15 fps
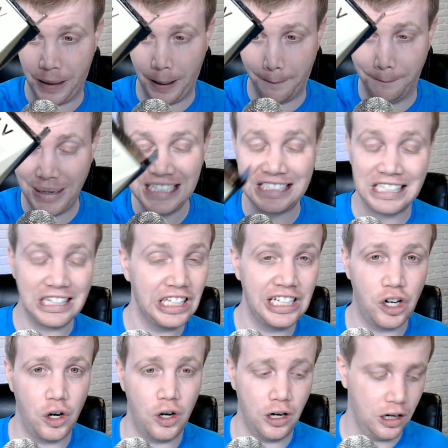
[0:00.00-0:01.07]
beastly
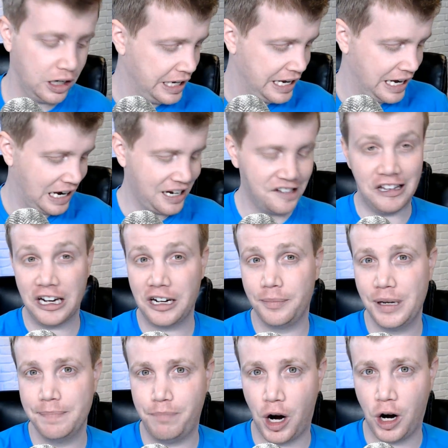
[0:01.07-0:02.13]
card, and he's letting me
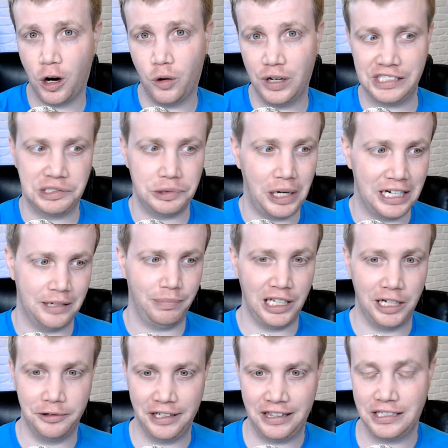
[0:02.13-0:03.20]
borrow it so I could play
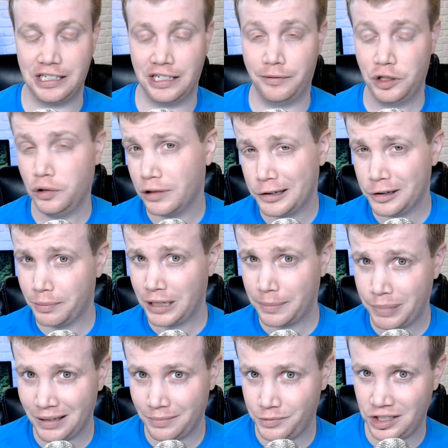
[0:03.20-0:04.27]
with it and do a little bit of
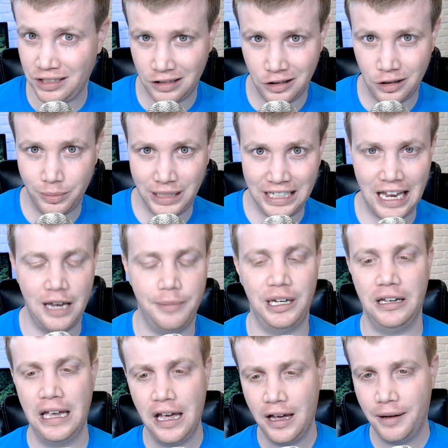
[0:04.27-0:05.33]
PUBG, a little bit of gaming,
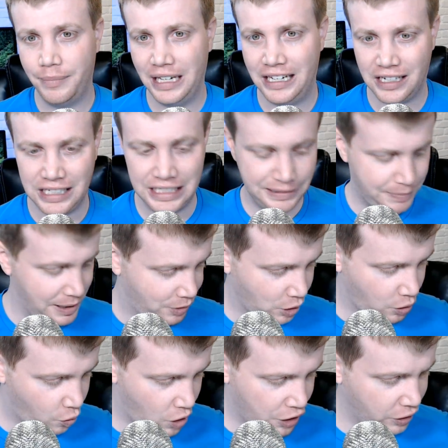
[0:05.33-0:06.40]
because people are
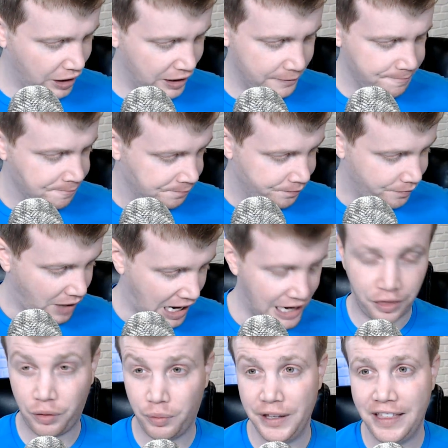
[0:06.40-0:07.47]
wondering at
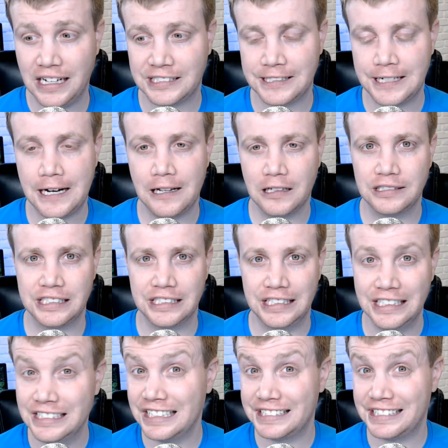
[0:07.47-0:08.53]
$3,000,
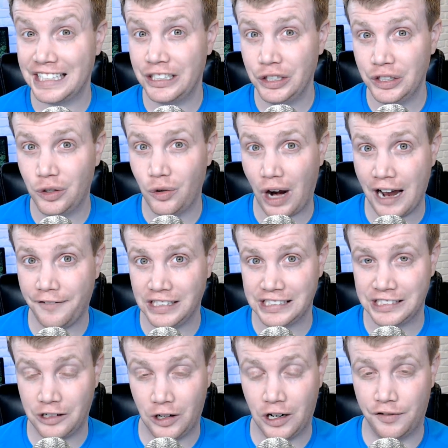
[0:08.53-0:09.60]
is this a good graphics
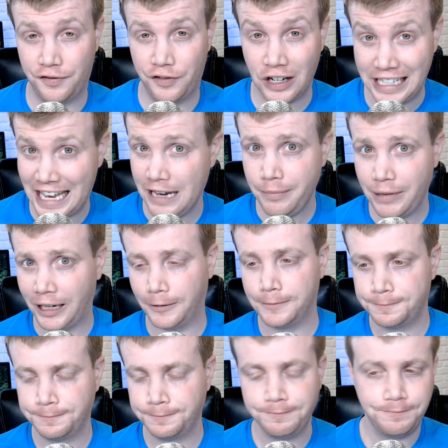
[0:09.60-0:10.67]
card for gaming?
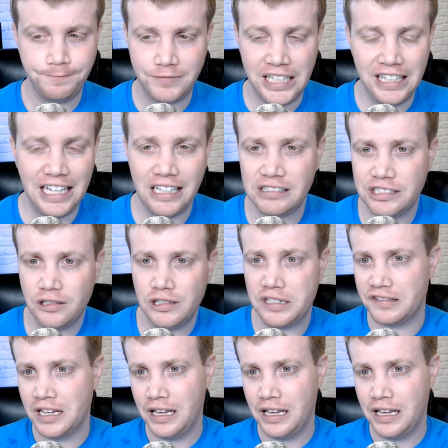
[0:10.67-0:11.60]
And the answer is